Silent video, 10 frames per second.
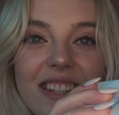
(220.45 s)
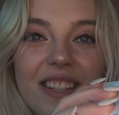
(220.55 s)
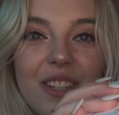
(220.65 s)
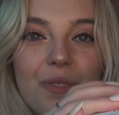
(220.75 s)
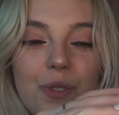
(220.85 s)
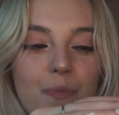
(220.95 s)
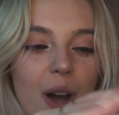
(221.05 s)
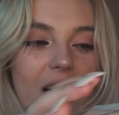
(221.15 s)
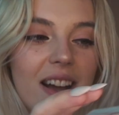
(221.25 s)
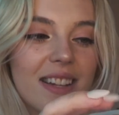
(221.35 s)
Huge
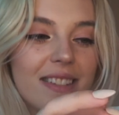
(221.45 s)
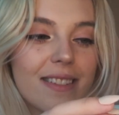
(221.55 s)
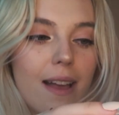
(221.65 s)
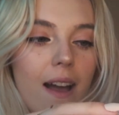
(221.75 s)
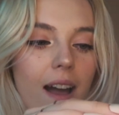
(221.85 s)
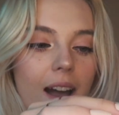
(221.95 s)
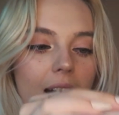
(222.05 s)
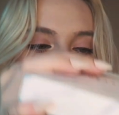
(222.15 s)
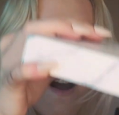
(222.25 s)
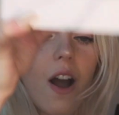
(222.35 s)
box.
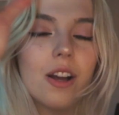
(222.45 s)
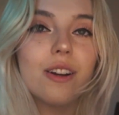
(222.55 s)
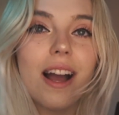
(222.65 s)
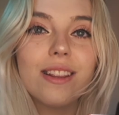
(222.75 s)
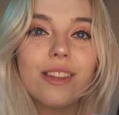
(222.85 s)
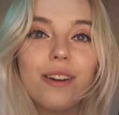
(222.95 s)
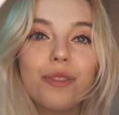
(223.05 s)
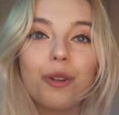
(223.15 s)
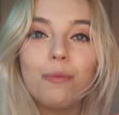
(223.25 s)
I love their